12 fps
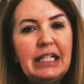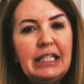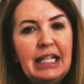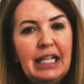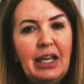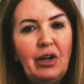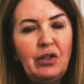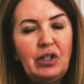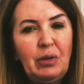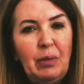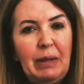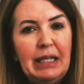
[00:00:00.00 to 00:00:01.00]
Stick it
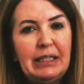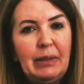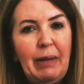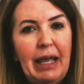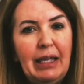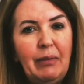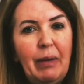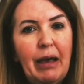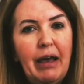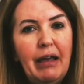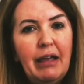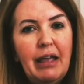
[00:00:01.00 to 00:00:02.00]
onto a piece of paper